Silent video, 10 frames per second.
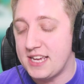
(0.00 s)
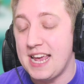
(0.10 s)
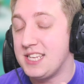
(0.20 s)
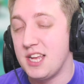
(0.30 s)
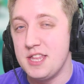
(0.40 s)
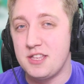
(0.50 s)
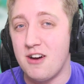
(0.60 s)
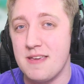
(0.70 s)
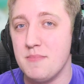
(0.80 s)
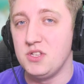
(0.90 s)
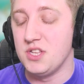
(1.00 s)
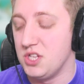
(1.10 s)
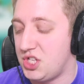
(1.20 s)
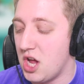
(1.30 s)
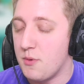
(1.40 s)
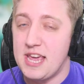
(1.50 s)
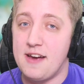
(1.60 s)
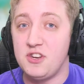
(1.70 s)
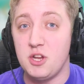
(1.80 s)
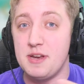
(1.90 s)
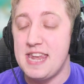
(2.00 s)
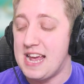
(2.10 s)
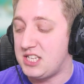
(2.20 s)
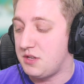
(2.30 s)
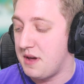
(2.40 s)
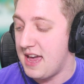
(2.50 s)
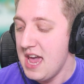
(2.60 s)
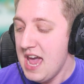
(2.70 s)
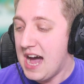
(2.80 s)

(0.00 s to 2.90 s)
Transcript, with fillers: a case like the diamonds and the snow where you have to do it next to it.